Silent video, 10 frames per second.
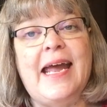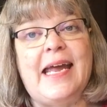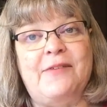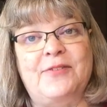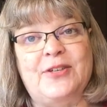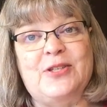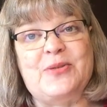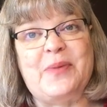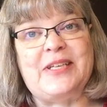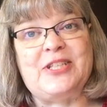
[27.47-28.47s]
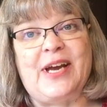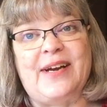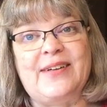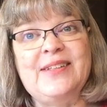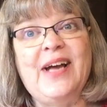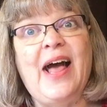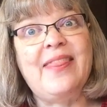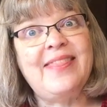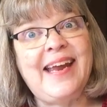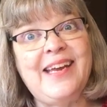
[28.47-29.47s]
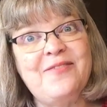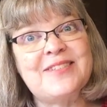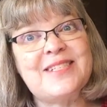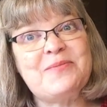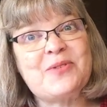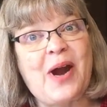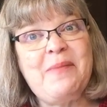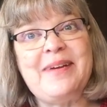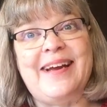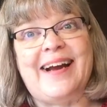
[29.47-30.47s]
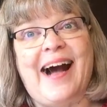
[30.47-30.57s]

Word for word: If you're new to my channel, thank you for subscribing.